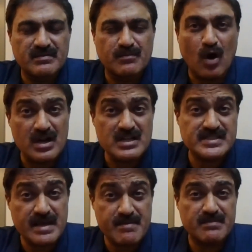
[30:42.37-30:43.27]

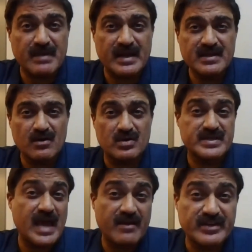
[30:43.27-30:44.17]
models, they make money, or
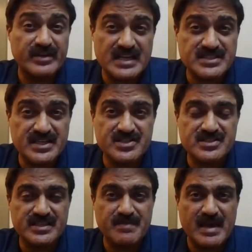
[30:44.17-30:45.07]
the advertising
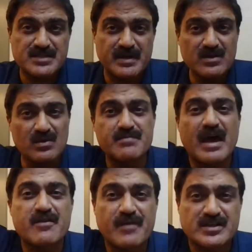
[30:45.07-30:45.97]
agencies makes money, or the
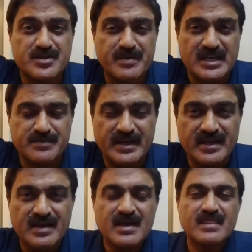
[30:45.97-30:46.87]
manufacturer makes
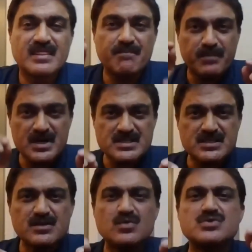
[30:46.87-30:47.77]
money. The
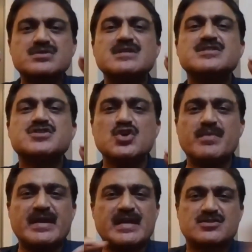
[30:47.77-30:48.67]
person who's
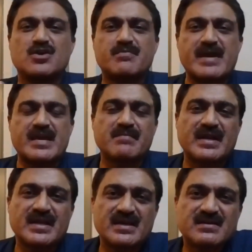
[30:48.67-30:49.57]
consuming is not making money.